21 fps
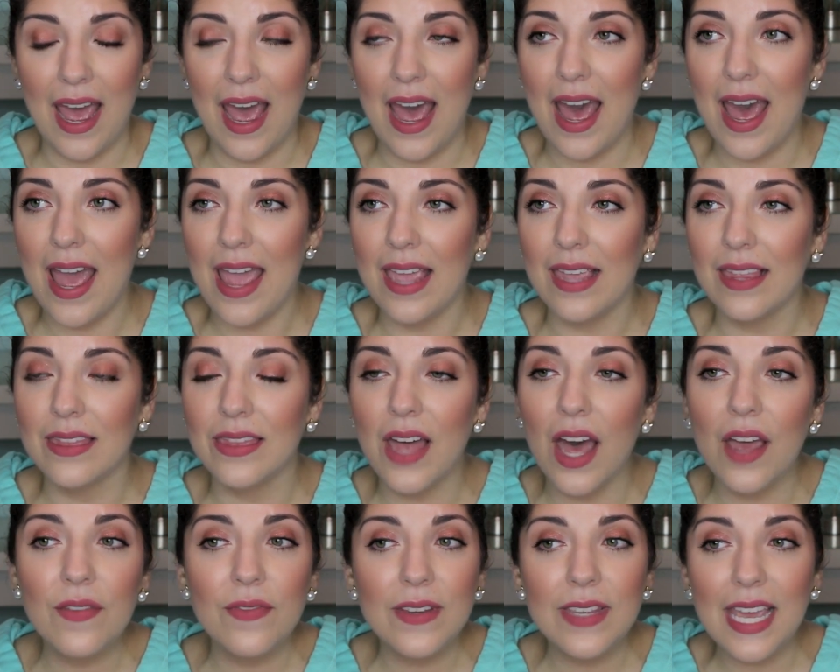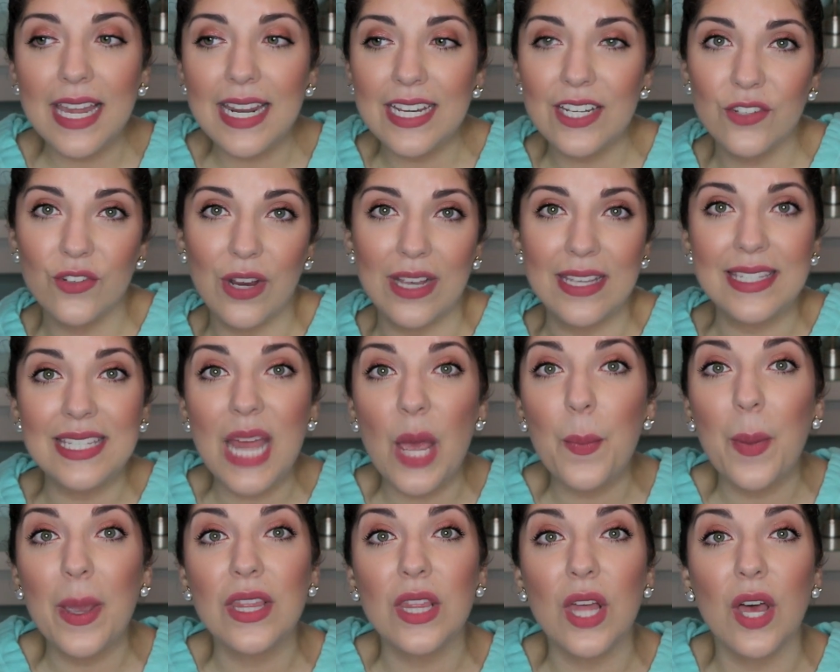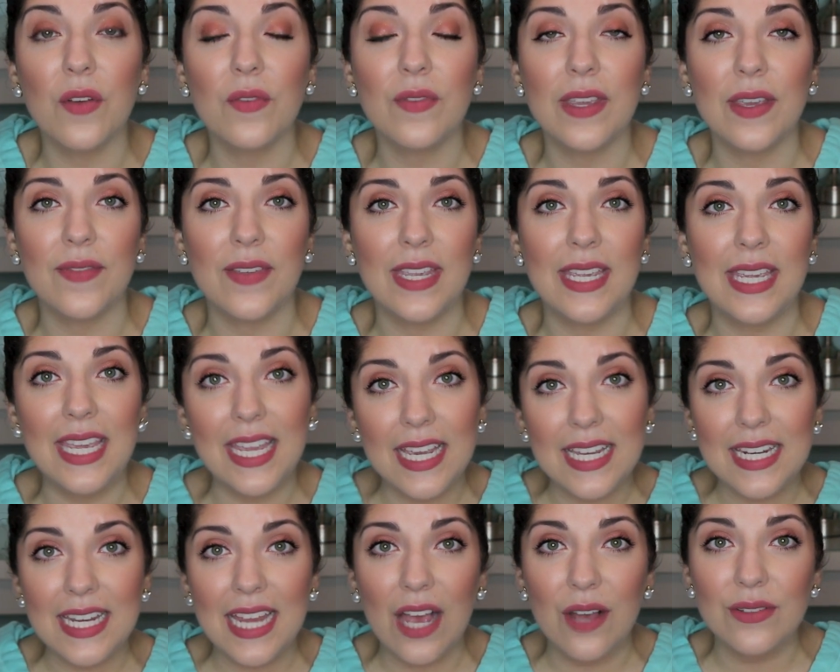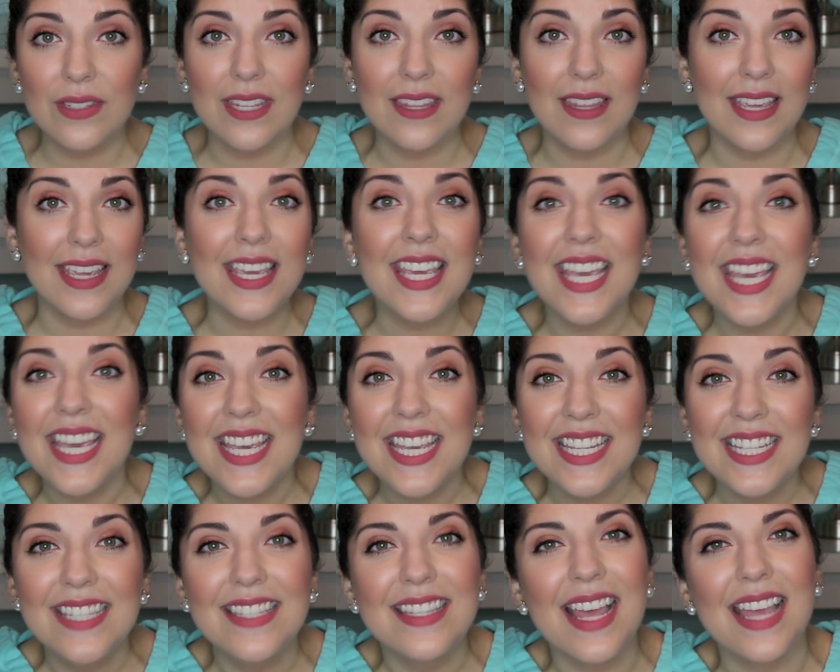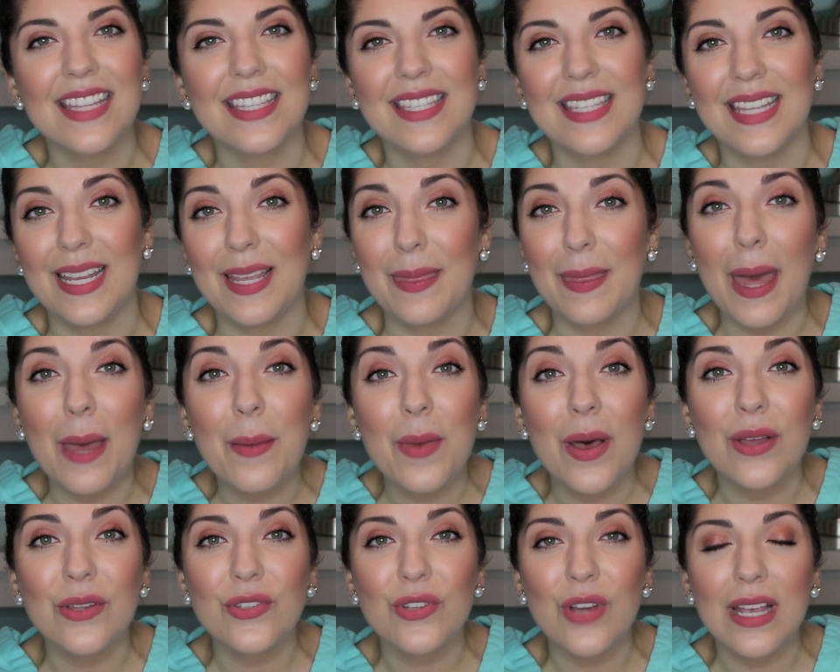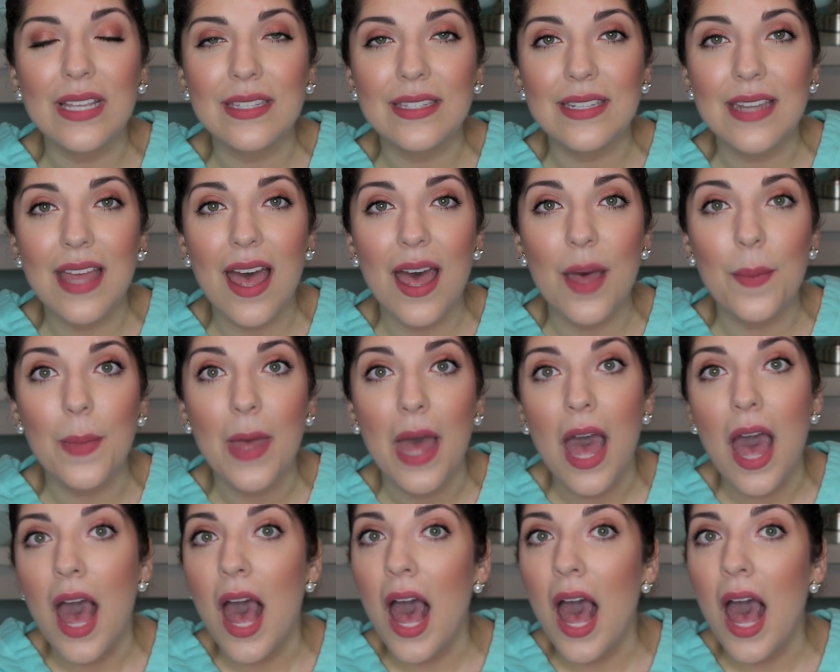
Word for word: I love getting dressed up. I love giving candy out to the kids and seeing them all dressed up.